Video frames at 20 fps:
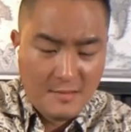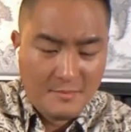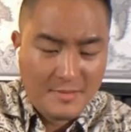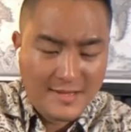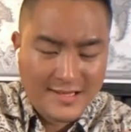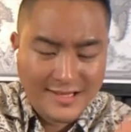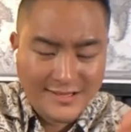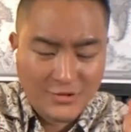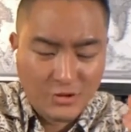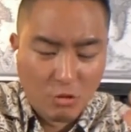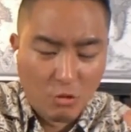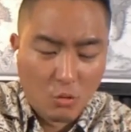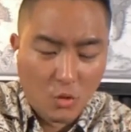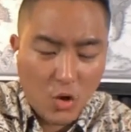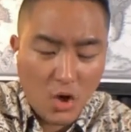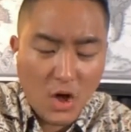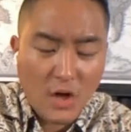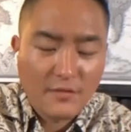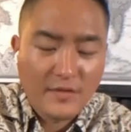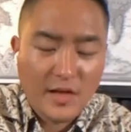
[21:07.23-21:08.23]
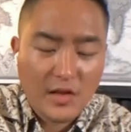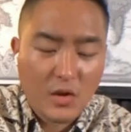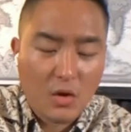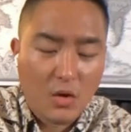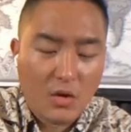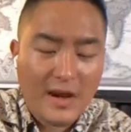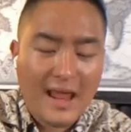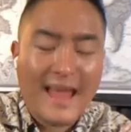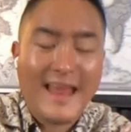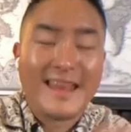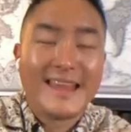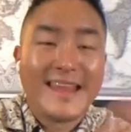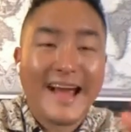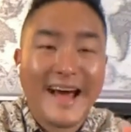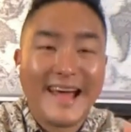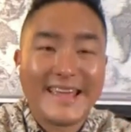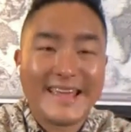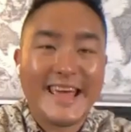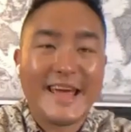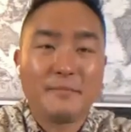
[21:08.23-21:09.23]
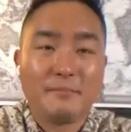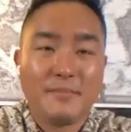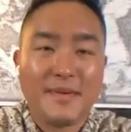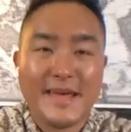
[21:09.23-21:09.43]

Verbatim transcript: because the word of the Lord had not yet